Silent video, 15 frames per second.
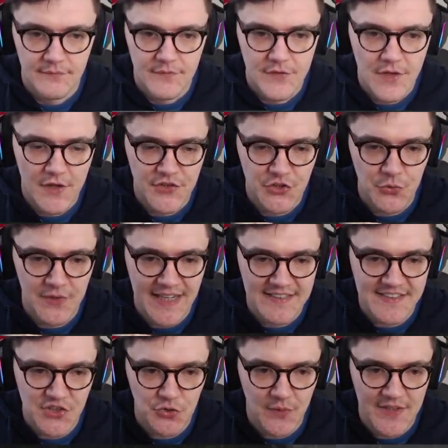A 2-gate
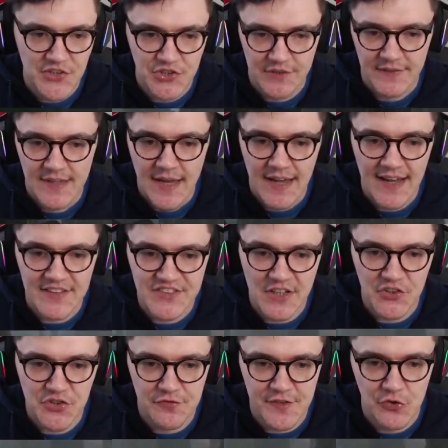situation.
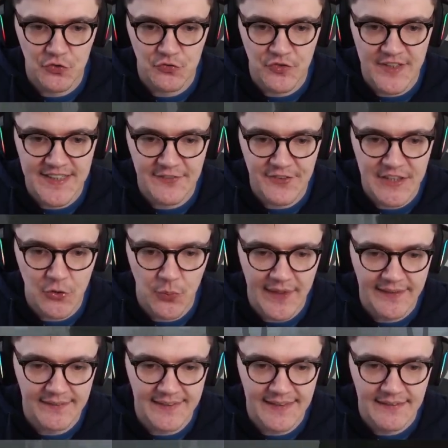Dark's revealed really, really
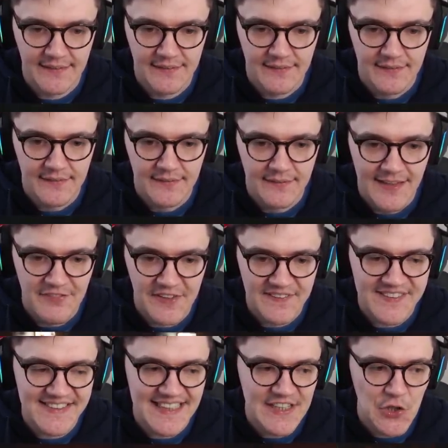quickly. If you can
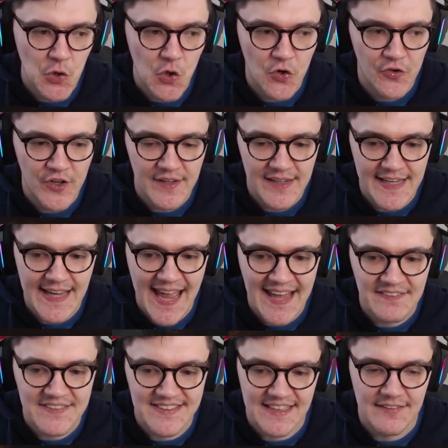see the aura, it
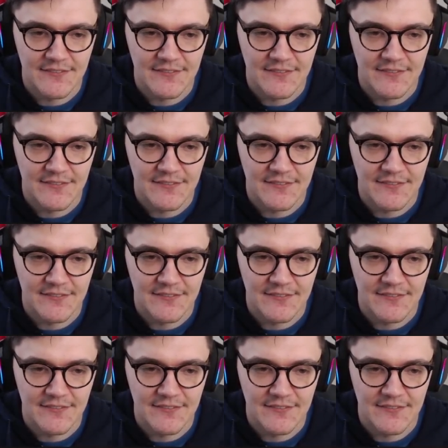ends it.